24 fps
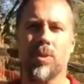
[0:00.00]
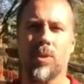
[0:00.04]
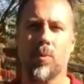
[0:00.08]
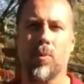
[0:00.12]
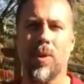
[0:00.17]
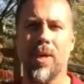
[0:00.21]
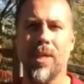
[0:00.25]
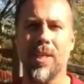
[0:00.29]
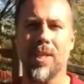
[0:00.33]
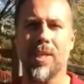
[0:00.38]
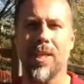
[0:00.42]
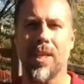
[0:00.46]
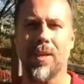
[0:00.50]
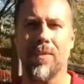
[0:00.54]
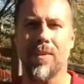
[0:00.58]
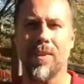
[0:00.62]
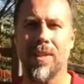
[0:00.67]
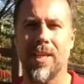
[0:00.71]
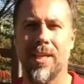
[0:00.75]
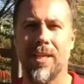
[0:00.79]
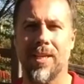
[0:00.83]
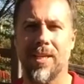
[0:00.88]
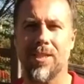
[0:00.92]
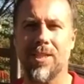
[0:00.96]
So I want you to think of it
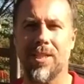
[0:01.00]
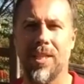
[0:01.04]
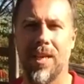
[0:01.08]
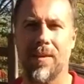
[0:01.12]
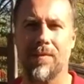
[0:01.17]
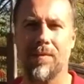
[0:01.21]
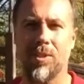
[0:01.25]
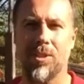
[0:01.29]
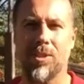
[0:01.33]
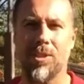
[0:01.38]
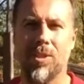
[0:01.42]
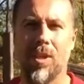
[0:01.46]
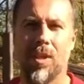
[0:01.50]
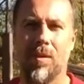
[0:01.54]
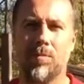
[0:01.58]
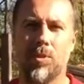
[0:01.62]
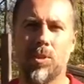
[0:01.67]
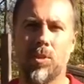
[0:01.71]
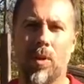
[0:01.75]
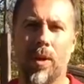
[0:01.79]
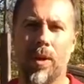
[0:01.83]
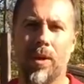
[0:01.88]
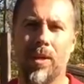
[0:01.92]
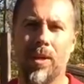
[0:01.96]
like this. You have your
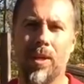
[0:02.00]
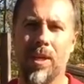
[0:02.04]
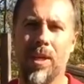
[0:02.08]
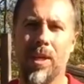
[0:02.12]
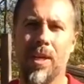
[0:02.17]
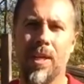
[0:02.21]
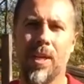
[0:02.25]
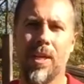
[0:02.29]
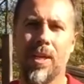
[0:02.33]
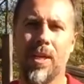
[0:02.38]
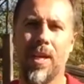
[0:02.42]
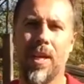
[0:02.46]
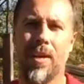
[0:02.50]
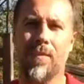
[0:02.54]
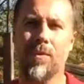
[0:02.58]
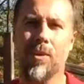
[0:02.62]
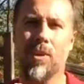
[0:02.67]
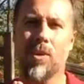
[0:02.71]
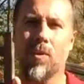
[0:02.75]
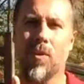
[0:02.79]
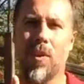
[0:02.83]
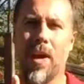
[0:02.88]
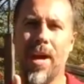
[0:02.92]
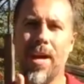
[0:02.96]
subsoil, you have
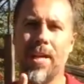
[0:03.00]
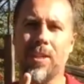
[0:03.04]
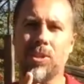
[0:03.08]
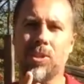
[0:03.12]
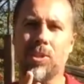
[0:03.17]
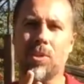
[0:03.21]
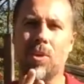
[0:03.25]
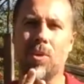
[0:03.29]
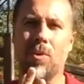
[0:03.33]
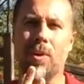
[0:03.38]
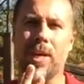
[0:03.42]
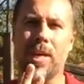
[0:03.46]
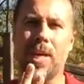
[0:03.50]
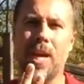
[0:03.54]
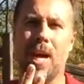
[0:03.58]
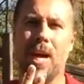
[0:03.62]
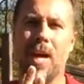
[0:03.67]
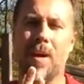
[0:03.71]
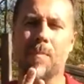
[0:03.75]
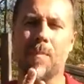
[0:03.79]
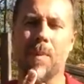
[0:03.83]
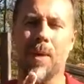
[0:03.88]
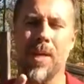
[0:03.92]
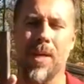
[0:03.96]
your grass growing
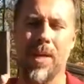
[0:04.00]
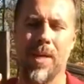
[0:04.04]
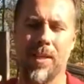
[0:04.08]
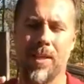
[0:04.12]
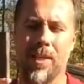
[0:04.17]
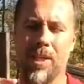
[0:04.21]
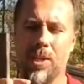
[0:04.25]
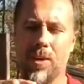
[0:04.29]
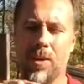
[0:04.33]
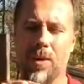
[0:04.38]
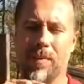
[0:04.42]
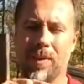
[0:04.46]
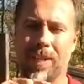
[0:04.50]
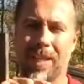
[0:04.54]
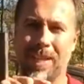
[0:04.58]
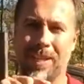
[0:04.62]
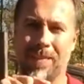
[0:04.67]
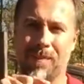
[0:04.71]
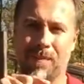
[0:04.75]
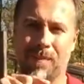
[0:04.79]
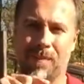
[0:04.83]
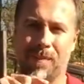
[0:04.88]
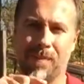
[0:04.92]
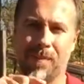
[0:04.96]
up, then you have a
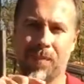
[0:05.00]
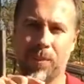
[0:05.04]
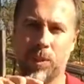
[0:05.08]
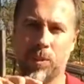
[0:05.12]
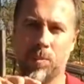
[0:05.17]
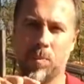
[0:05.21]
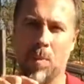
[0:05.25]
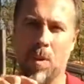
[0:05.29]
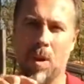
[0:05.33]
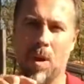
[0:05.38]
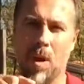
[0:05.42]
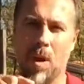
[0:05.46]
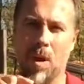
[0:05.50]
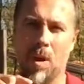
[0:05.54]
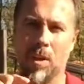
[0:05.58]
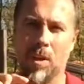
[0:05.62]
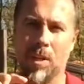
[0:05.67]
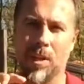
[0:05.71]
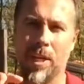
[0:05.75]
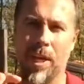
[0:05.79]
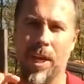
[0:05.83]
small